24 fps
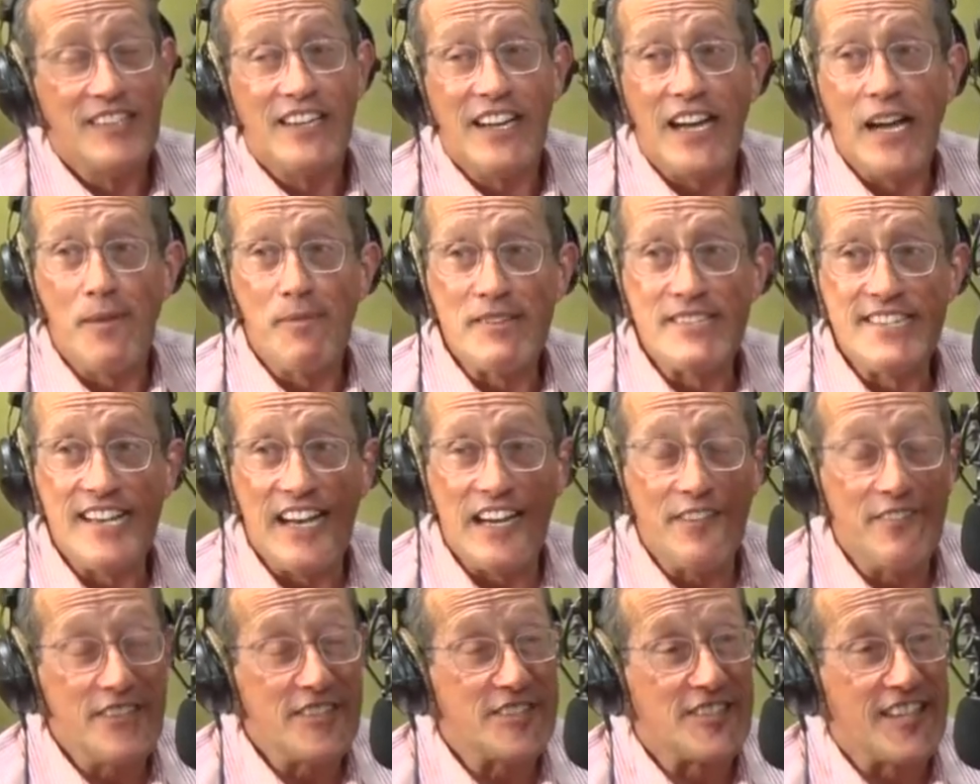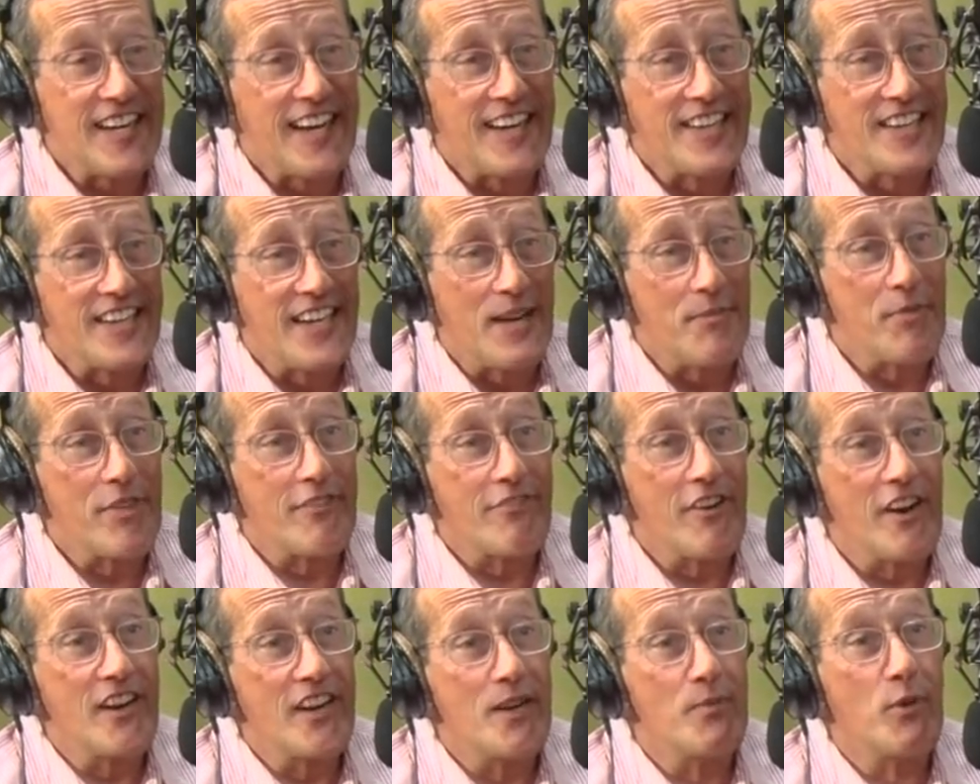I'm a television anchor. I'm
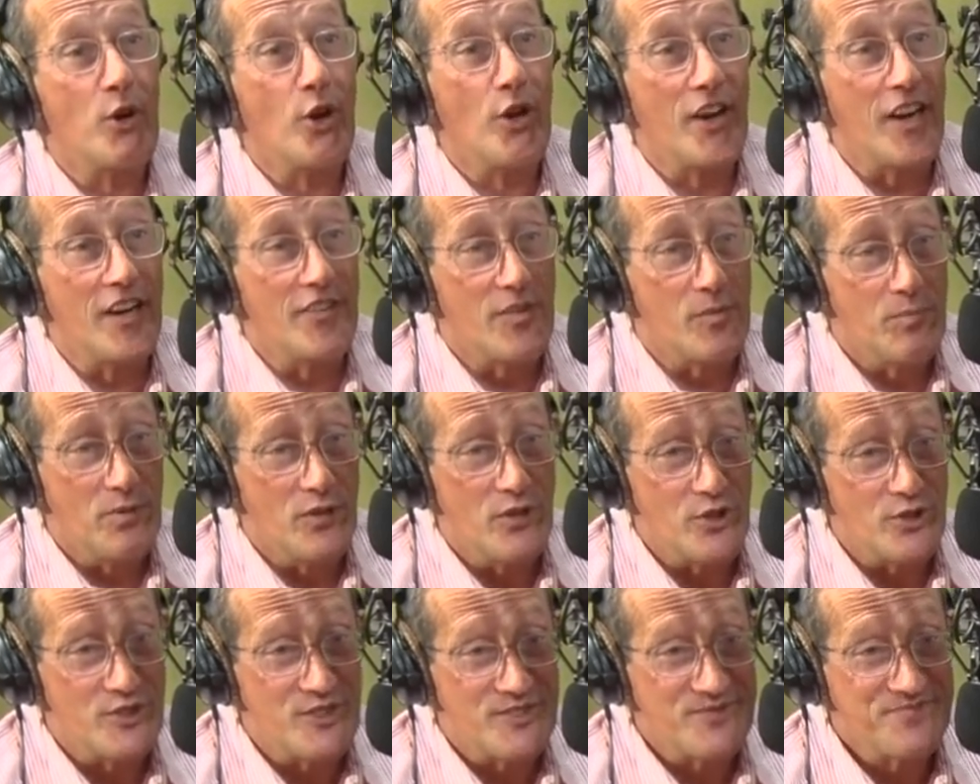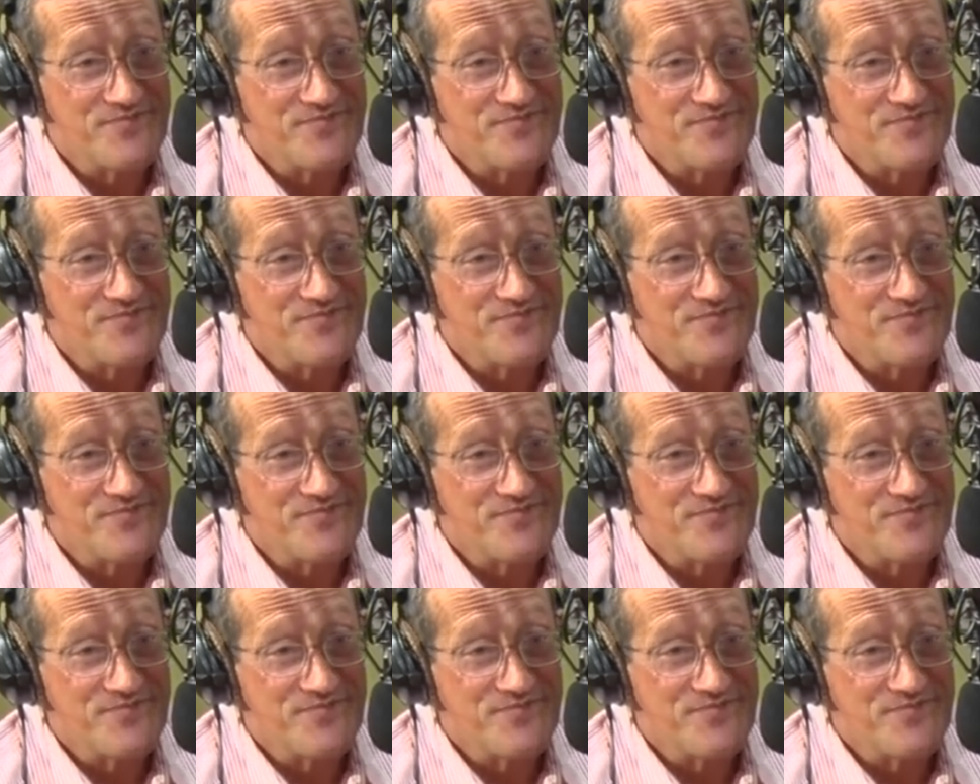throwing them all overboard.